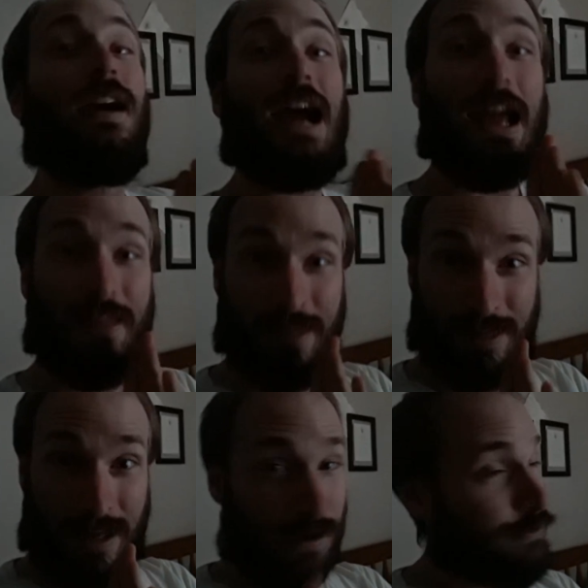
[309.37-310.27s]
And
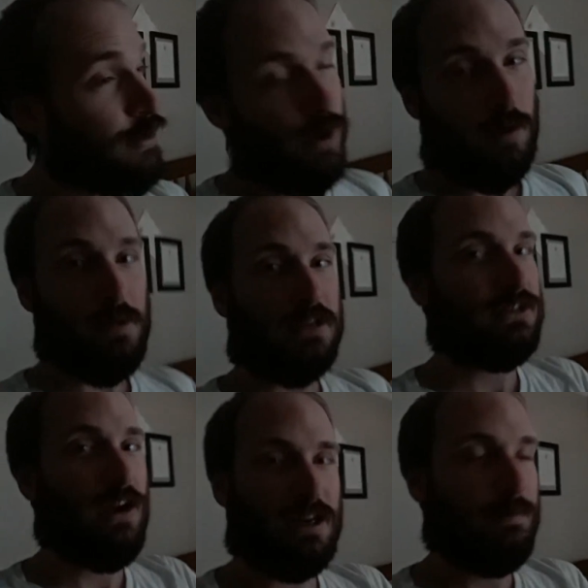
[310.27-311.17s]
I know I'm not
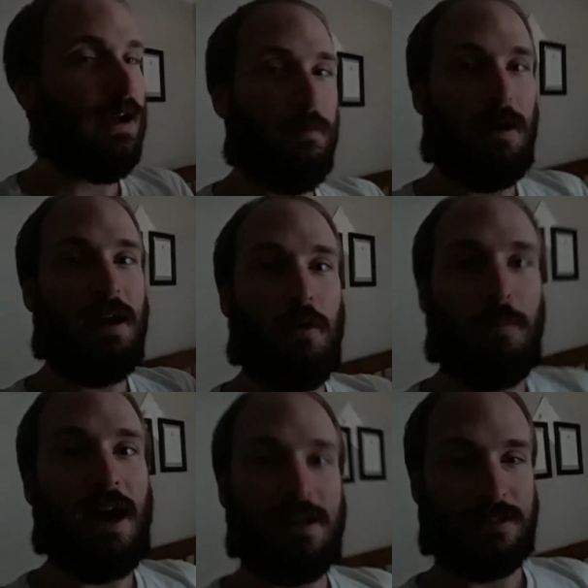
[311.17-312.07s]
talking about my own
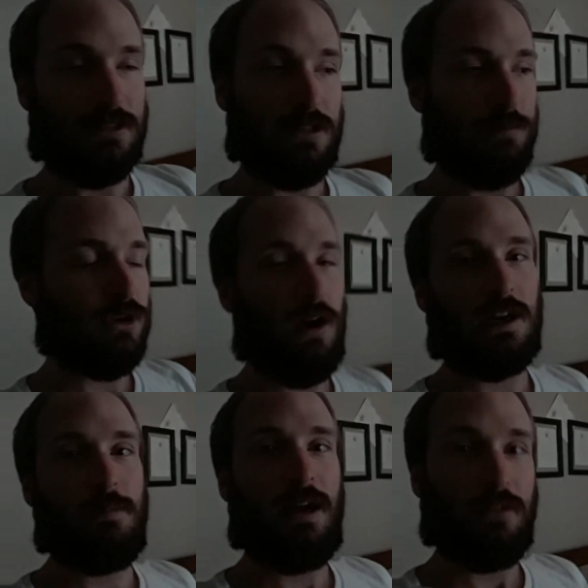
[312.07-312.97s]
biases. I'm
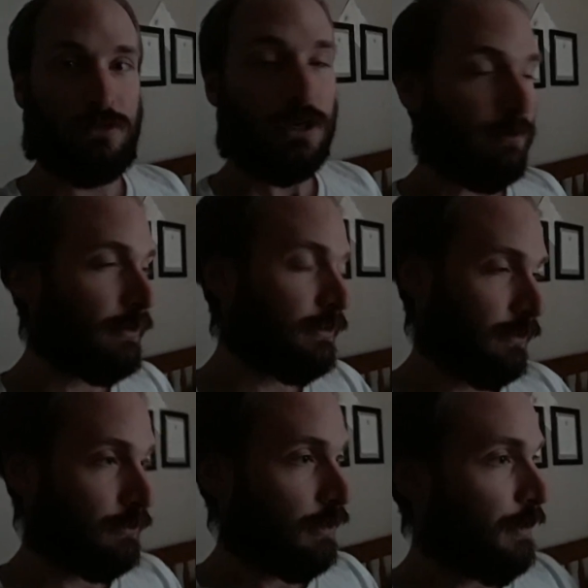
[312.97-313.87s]
talking about legit
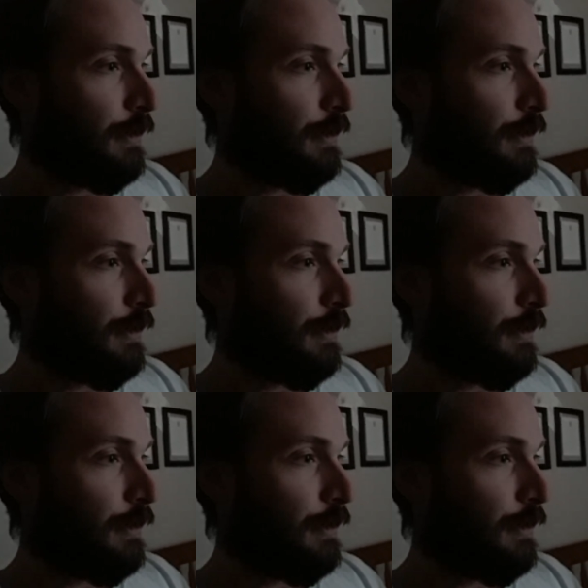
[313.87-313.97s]
reasons.